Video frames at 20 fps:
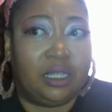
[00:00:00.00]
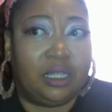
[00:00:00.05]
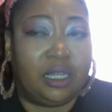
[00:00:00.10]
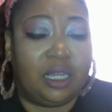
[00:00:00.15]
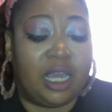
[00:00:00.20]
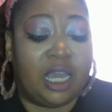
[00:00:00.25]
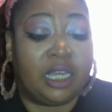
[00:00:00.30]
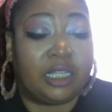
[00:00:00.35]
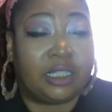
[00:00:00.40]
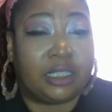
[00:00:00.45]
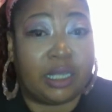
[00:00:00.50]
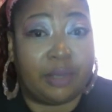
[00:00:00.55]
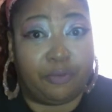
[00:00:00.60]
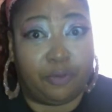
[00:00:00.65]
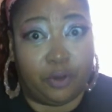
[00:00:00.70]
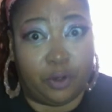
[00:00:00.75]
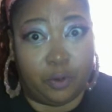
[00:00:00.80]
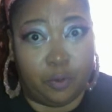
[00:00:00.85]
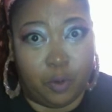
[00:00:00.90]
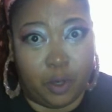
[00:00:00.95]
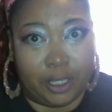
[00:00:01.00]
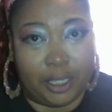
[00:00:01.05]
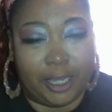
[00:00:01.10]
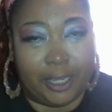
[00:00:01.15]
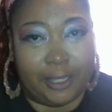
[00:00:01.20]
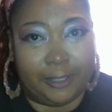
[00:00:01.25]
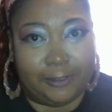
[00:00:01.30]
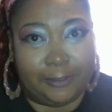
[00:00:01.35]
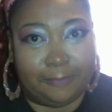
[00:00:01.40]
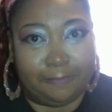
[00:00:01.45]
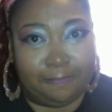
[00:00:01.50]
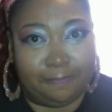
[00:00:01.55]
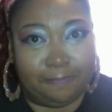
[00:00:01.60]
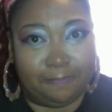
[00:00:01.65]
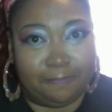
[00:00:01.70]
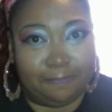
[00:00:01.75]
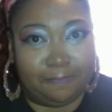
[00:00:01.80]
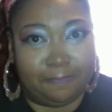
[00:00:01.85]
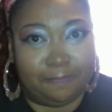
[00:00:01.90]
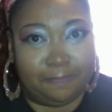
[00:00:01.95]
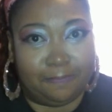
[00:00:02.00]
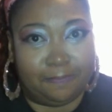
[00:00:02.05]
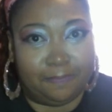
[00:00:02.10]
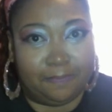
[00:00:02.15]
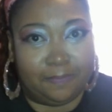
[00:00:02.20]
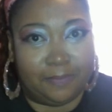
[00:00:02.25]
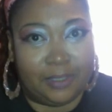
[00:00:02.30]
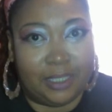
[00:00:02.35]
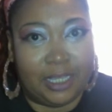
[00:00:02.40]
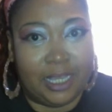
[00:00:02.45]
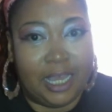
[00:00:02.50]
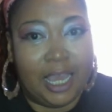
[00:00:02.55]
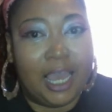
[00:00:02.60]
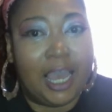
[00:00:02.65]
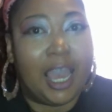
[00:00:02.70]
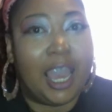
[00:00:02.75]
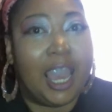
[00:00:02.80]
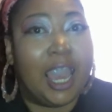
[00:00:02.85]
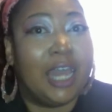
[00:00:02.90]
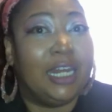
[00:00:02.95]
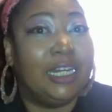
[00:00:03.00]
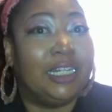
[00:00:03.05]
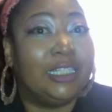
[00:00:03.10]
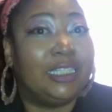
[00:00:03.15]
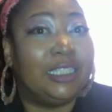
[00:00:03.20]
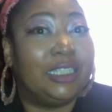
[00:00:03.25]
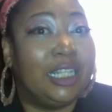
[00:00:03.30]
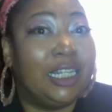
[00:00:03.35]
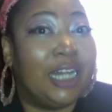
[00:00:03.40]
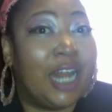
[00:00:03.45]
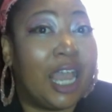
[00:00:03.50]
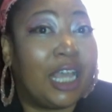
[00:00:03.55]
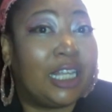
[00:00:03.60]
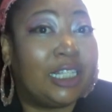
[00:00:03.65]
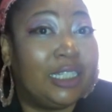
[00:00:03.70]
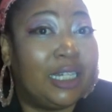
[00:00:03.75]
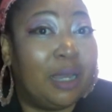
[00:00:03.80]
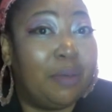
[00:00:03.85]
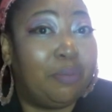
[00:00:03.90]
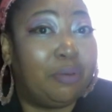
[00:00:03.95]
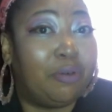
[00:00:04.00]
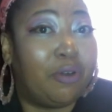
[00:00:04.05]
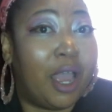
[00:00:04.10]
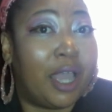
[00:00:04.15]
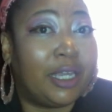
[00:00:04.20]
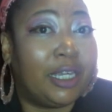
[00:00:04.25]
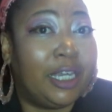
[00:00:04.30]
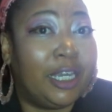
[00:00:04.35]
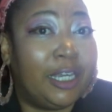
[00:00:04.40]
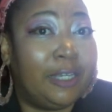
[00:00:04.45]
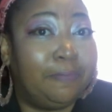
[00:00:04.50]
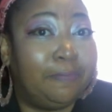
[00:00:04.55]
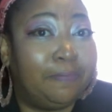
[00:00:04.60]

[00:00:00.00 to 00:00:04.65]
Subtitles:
except for in one case. And it is the next number I get,